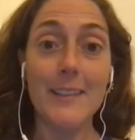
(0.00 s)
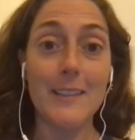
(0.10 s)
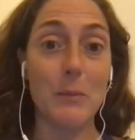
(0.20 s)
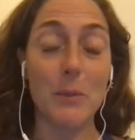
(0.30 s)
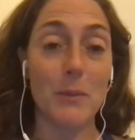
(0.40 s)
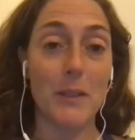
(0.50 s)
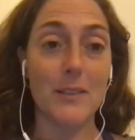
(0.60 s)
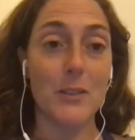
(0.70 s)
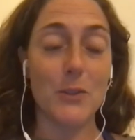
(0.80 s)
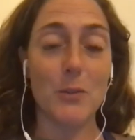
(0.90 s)
simply because
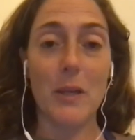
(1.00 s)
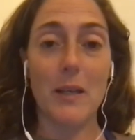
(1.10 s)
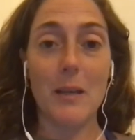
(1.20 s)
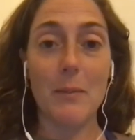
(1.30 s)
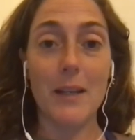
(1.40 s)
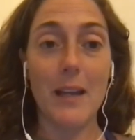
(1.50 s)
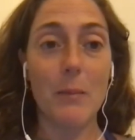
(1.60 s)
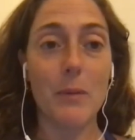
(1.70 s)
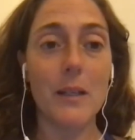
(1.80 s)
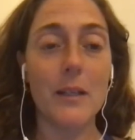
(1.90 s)
there's a pandemic
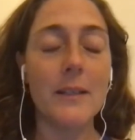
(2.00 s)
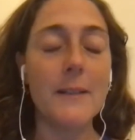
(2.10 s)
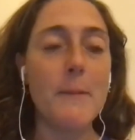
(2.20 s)
happening.